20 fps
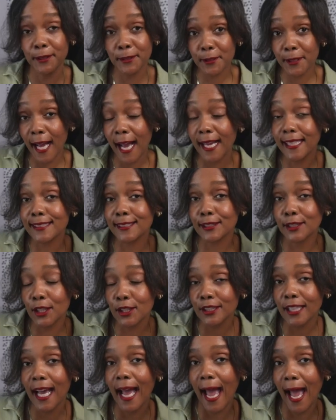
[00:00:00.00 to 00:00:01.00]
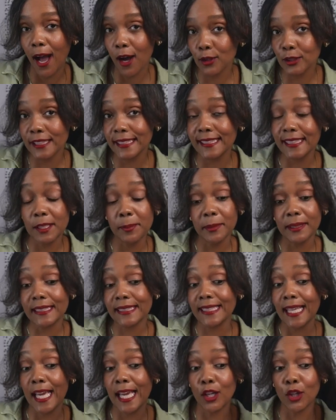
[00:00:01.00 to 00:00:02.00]
you guys, there's a housing
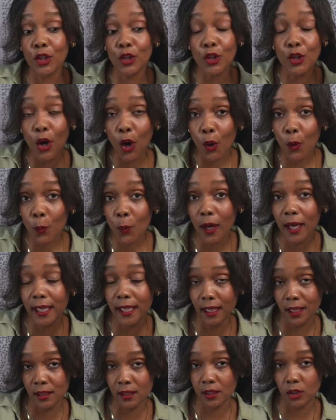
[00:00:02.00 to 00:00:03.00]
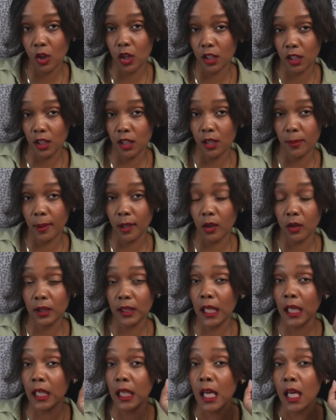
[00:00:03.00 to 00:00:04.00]
stimulus that no one is talking about
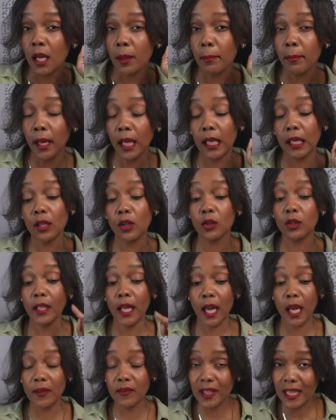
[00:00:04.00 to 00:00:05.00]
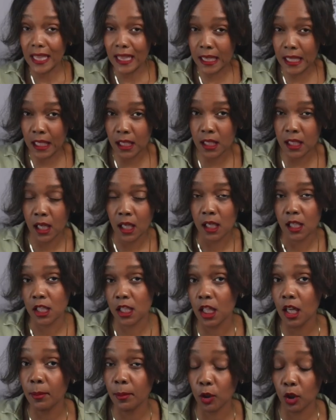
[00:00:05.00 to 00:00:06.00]
that may go live this
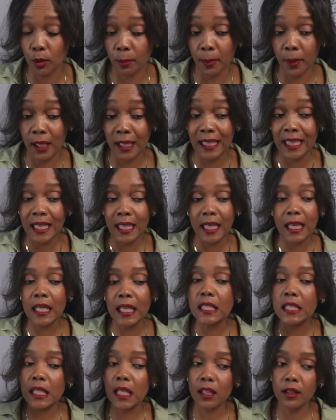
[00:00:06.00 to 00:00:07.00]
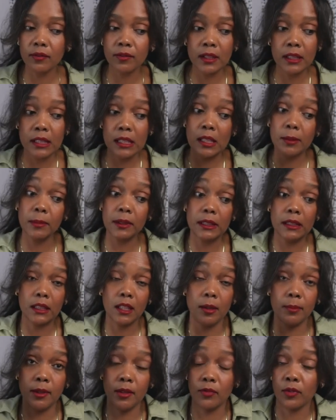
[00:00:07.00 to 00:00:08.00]
summer. But instead of the stimulus
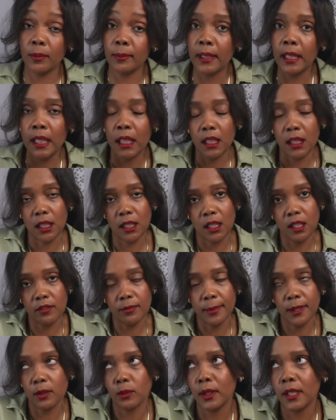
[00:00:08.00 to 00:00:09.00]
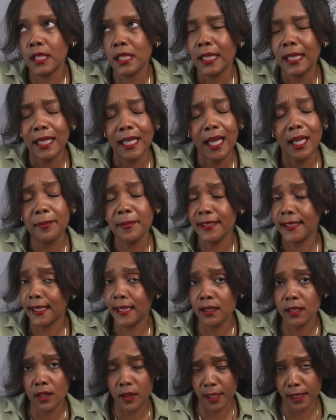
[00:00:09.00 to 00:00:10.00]
coming from the government, which I mean
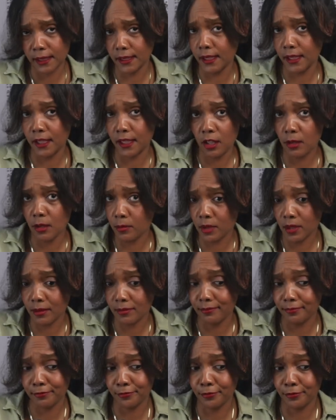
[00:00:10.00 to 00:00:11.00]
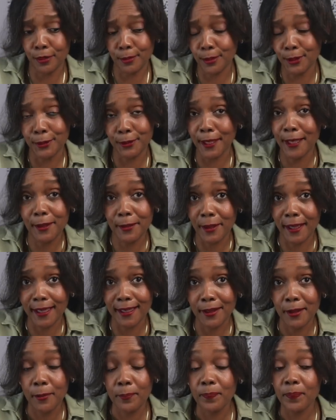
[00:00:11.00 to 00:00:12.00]
indirectly comes from you
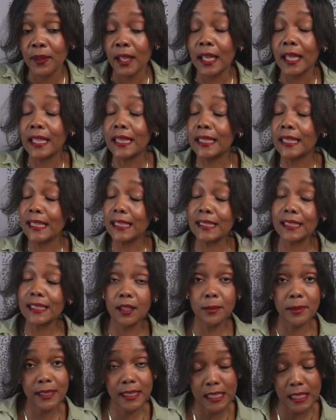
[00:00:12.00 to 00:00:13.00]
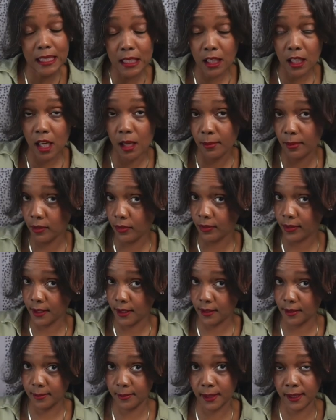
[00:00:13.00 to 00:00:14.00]
anyway, this stimulus is coming
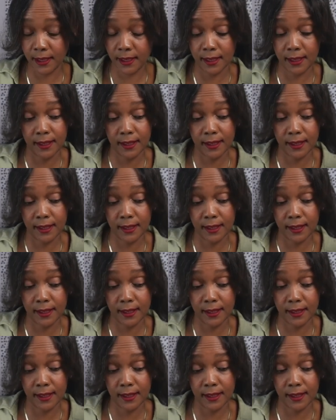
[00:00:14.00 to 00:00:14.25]
from,